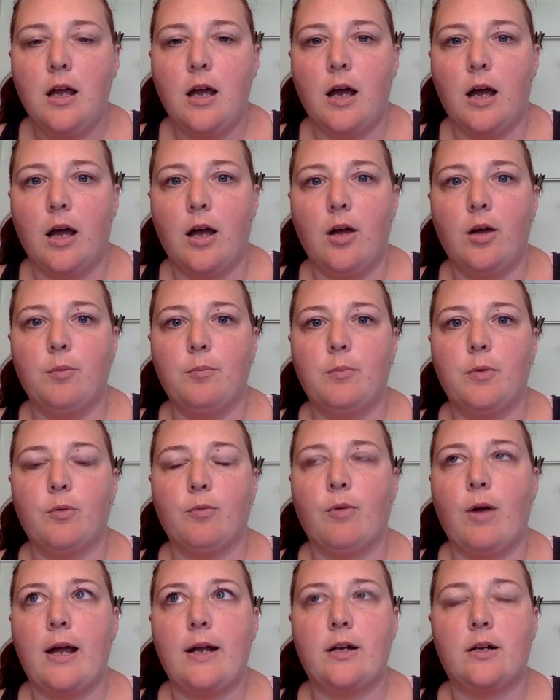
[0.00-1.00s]

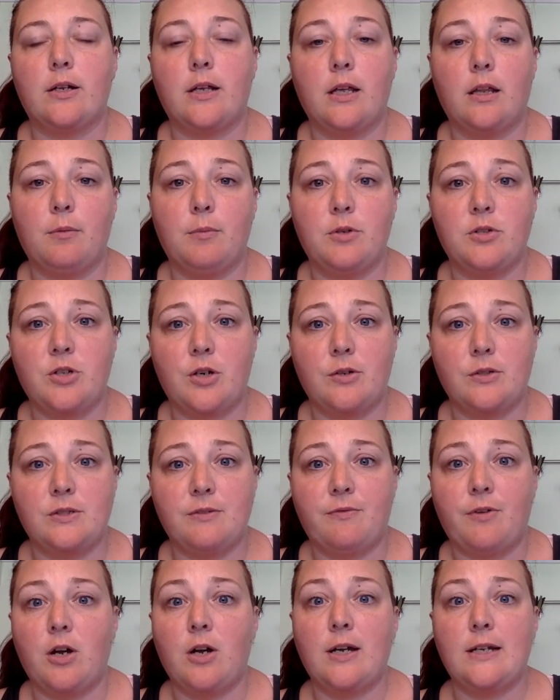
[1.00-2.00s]
ride on Kilimanjaro
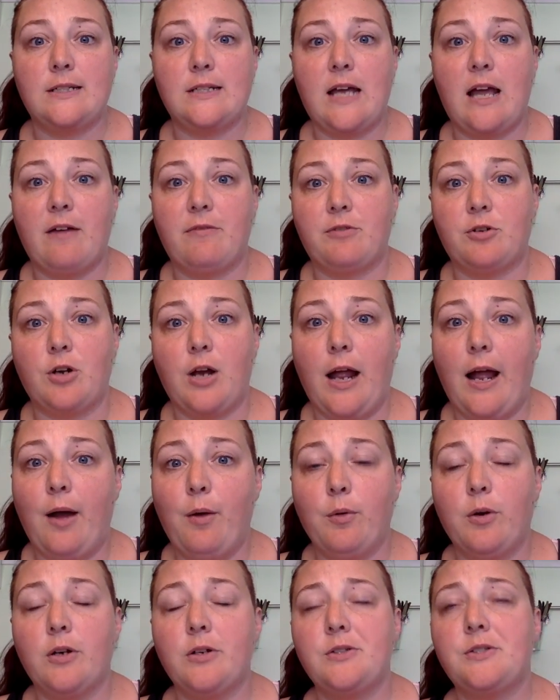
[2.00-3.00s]
safaris after
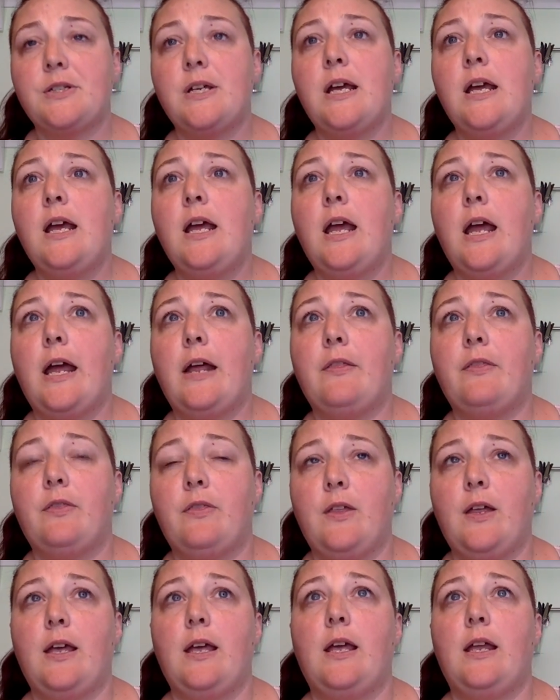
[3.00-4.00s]
hours,
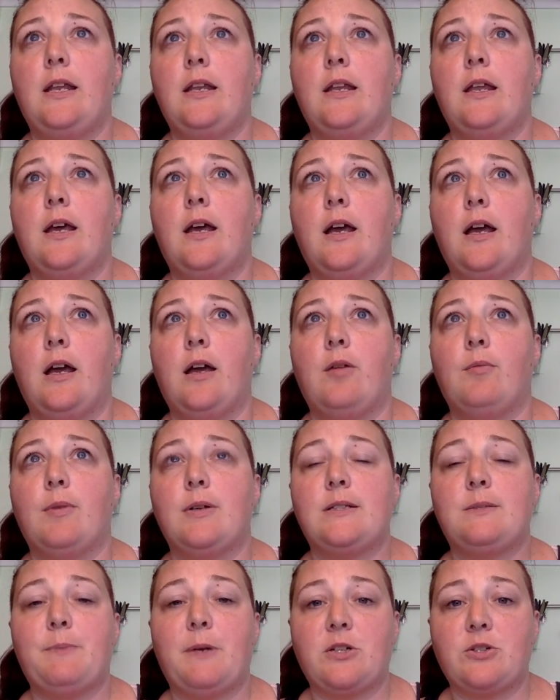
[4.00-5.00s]
and then
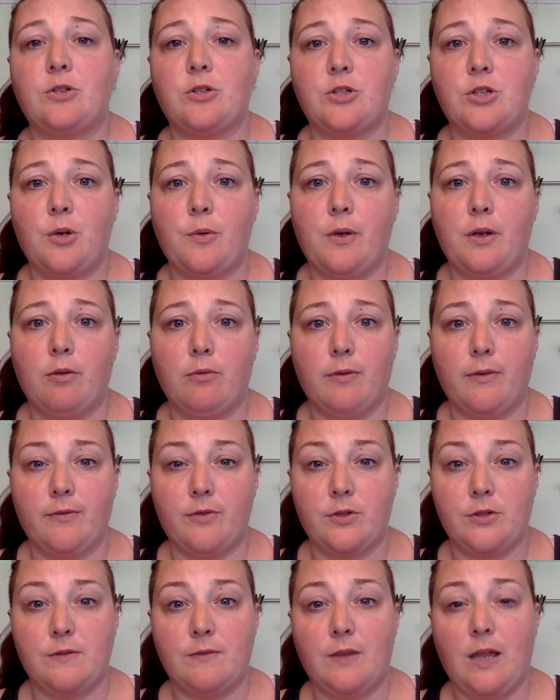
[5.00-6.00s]
a special showing of
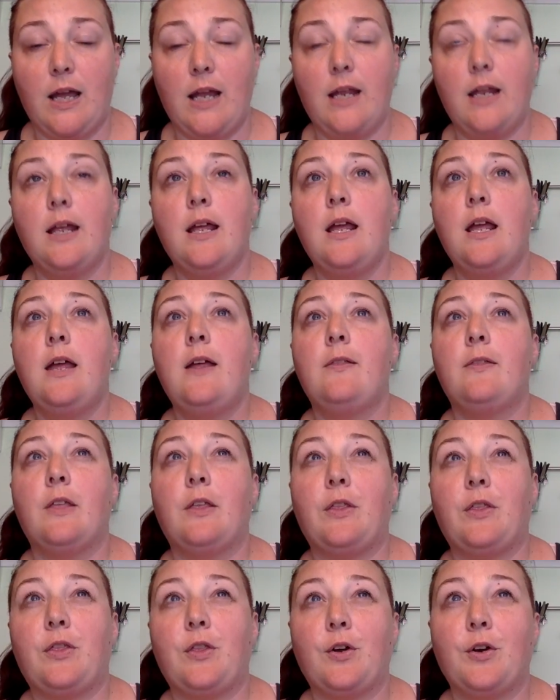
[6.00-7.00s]
Rivers of Light.
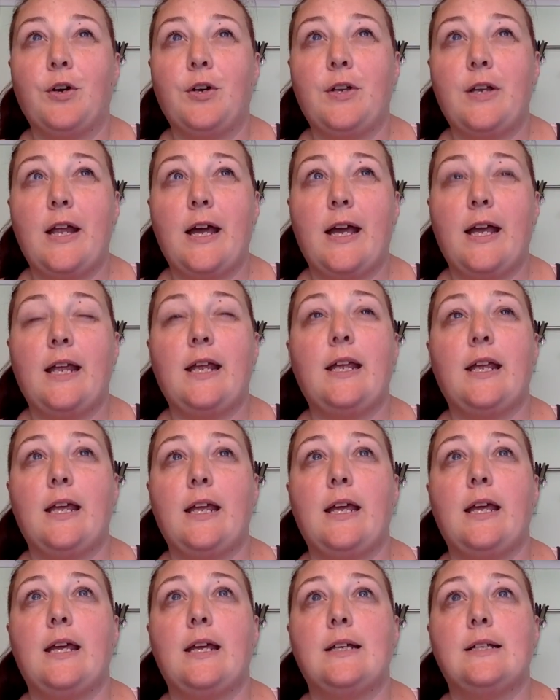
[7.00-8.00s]
The third night
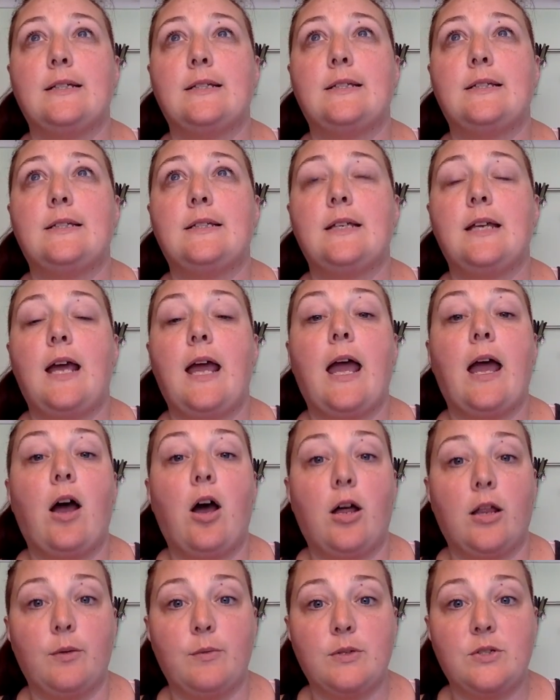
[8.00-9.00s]
is at
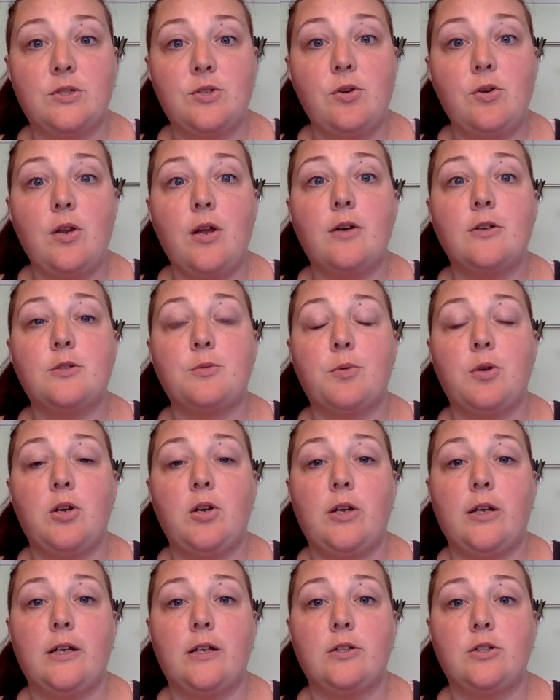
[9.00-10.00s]
Hollywood Studios, where
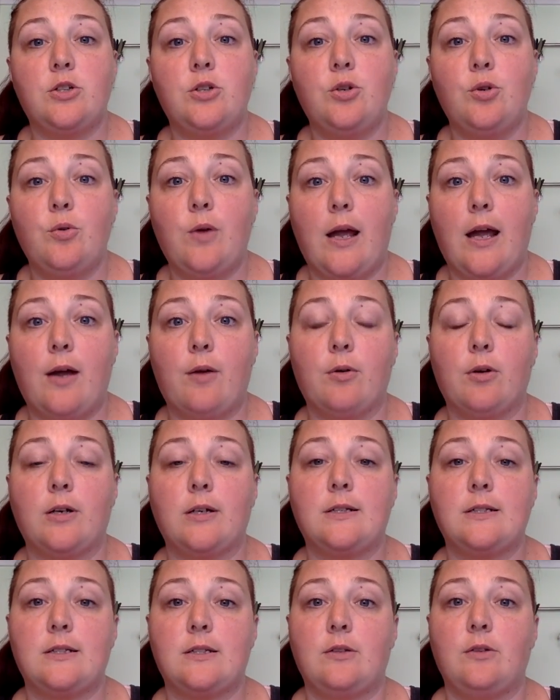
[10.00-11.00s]
you get a 2-hour
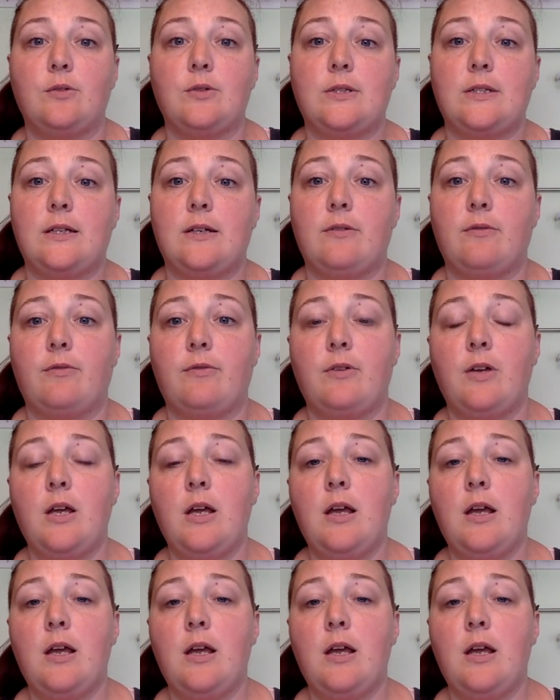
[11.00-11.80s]
exclusive